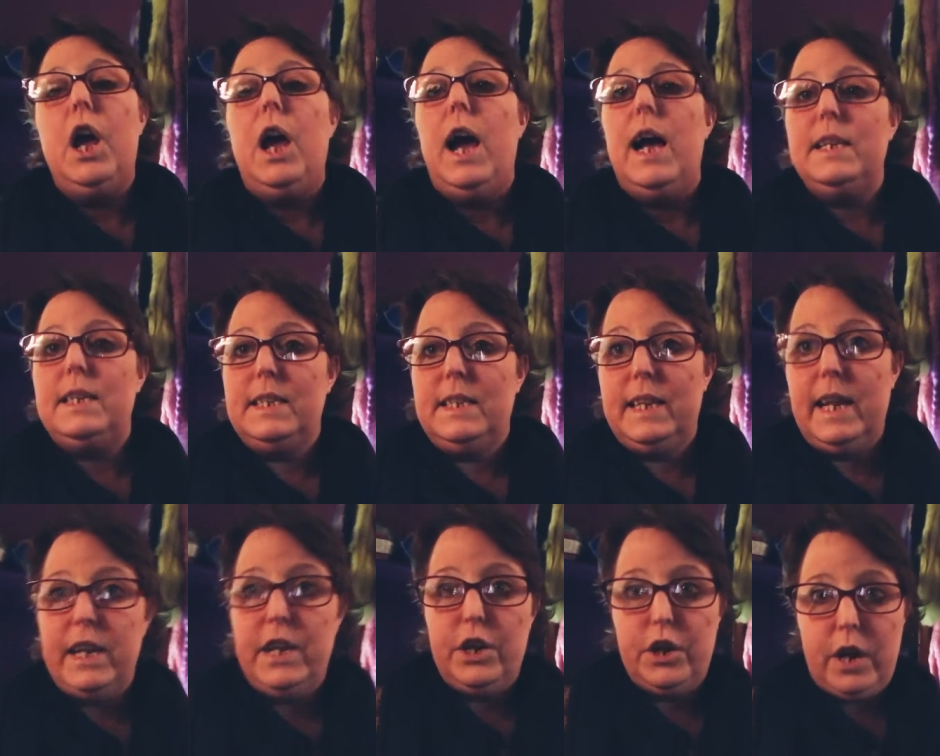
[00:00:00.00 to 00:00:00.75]
As I
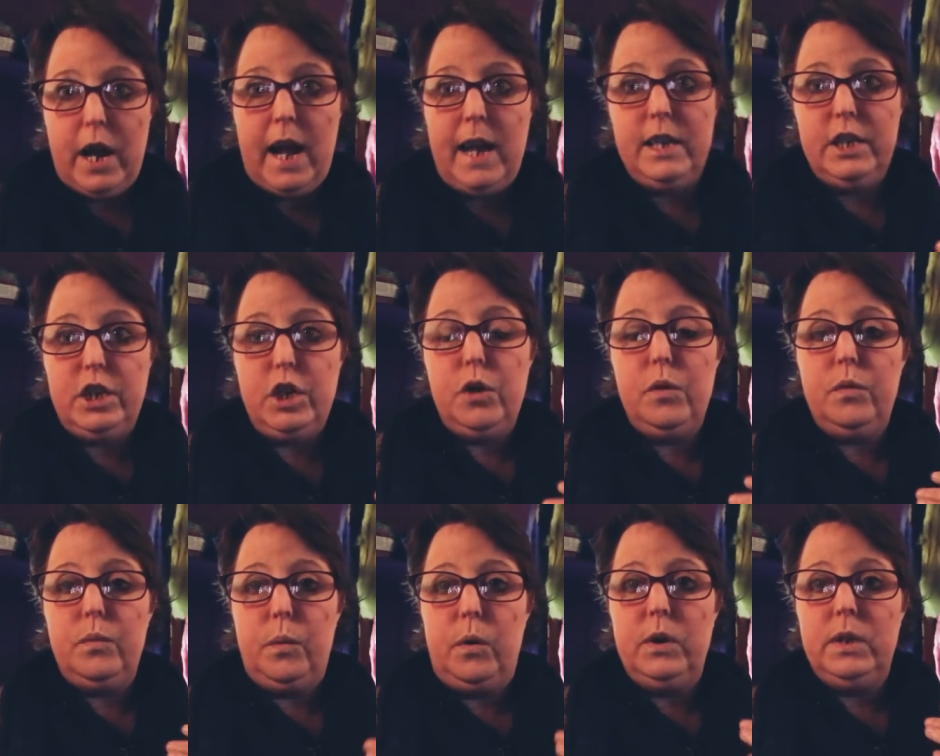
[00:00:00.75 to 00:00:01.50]
say, you can do it
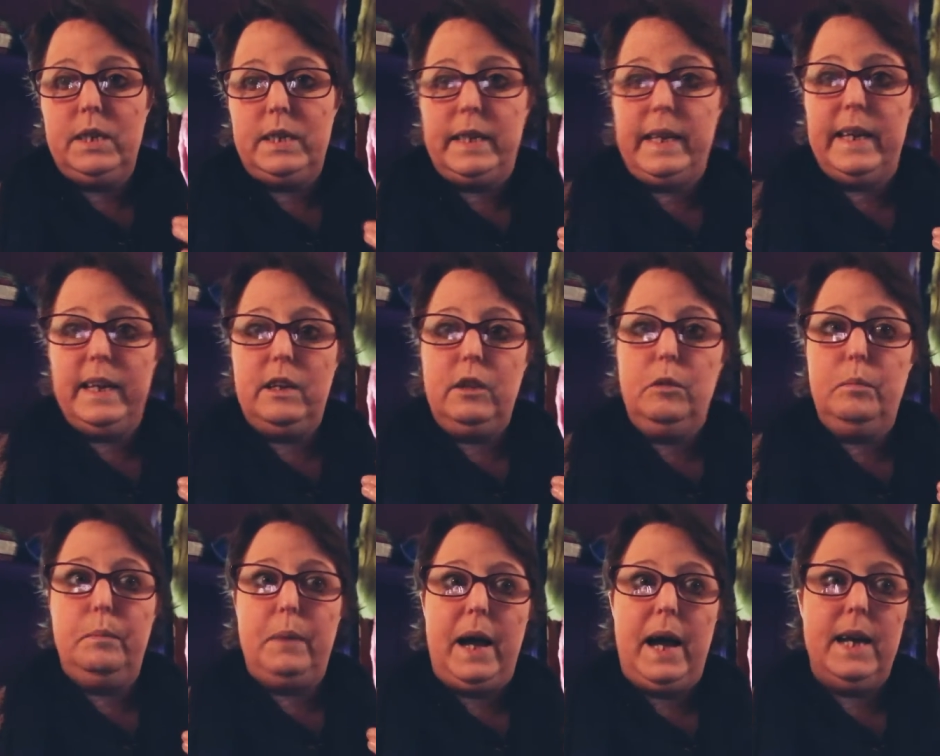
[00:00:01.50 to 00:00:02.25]
with one
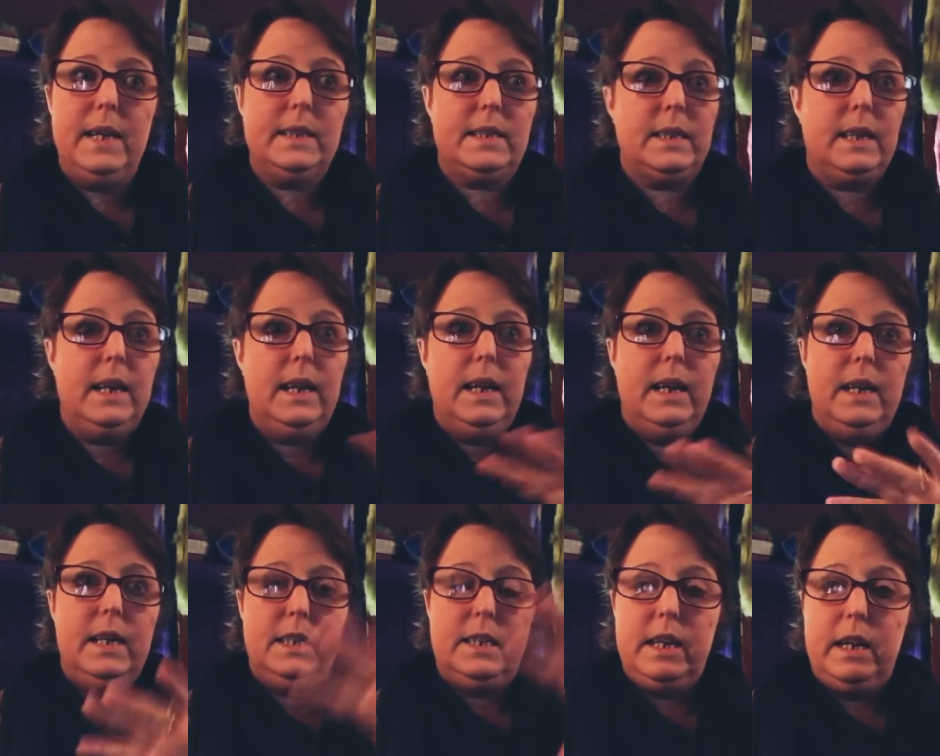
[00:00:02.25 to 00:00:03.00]
single batt
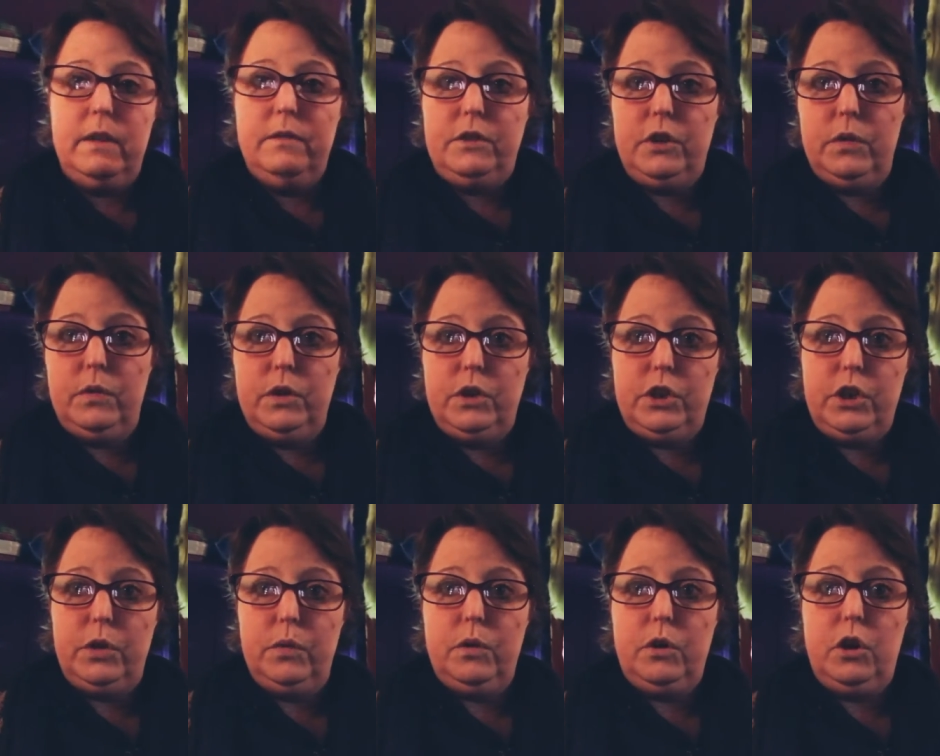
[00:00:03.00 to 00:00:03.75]
instead of doing the
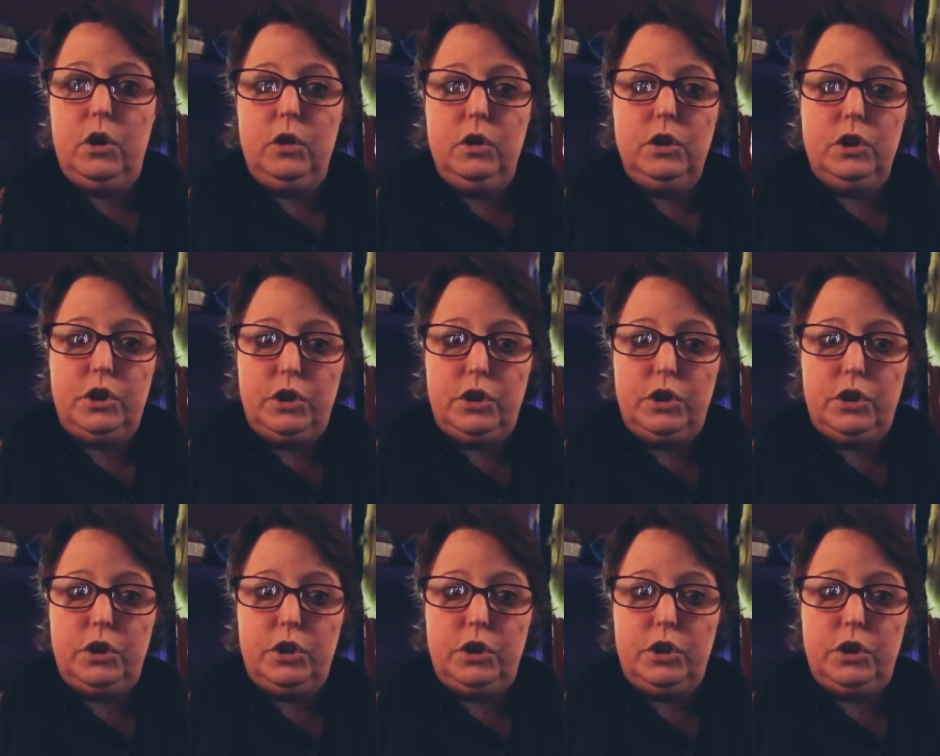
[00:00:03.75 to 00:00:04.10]
two colours.